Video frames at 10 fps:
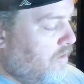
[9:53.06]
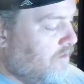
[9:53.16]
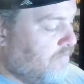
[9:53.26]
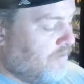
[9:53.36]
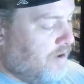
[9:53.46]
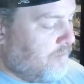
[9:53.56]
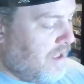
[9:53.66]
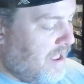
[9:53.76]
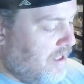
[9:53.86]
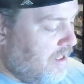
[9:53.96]
from
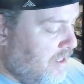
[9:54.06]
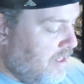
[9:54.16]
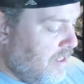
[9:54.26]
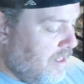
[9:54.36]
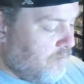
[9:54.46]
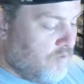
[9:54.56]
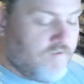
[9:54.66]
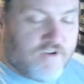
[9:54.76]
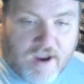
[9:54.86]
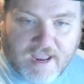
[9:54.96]

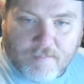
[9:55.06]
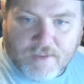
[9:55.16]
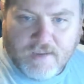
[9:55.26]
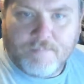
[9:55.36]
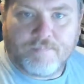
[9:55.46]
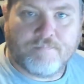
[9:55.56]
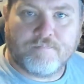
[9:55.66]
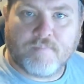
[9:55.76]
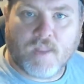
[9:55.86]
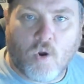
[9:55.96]
Movie Train Company
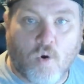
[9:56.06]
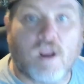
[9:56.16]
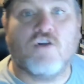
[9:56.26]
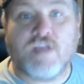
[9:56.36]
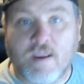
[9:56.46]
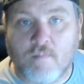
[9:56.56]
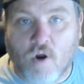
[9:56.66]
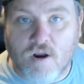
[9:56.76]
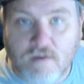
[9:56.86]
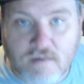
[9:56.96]
or Entertain
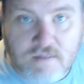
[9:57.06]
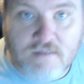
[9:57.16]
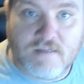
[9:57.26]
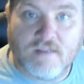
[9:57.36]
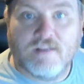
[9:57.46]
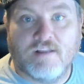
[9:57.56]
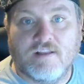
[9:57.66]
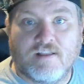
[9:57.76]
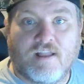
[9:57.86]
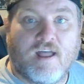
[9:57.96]
Mart
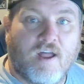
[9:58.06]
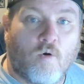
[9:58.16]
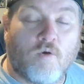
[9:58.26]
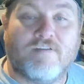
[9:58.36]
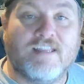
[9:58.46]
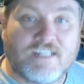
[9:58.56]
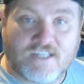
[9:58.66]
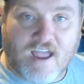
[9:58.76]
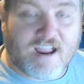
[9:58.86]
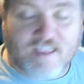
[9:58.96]
or vintage
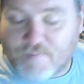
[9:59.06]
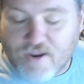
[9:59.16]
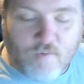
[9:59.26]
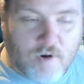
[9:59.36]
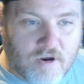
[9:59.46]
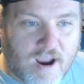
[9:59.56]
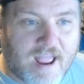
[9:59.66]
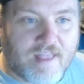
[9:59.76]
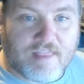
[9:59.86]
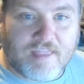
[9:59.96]
stock, depending on where you're
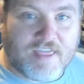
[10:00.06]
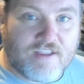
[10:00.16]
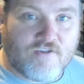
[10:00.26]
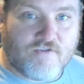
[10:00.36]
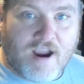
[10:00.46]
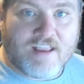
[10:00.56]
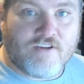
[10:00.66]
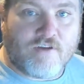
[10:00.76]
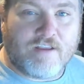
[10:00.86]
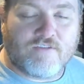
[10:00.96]
at. I think they're trying to
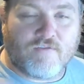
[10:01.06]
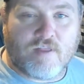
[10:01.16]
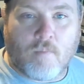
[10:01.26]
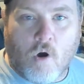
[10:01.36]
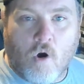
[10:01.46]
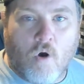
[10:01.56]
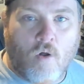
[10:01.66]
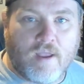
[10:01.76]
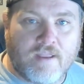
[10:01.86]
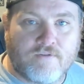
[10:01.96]
transfer them all
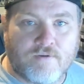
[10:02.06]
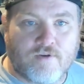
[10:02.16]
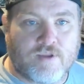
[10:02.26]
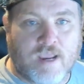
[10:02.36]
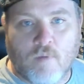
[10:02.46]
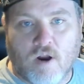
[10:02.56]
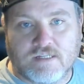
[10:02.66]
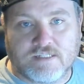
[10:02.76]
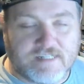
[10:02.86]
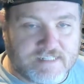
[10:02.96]
into Entertainment
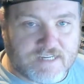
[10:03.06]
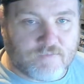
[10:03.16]
Marts. At least that's what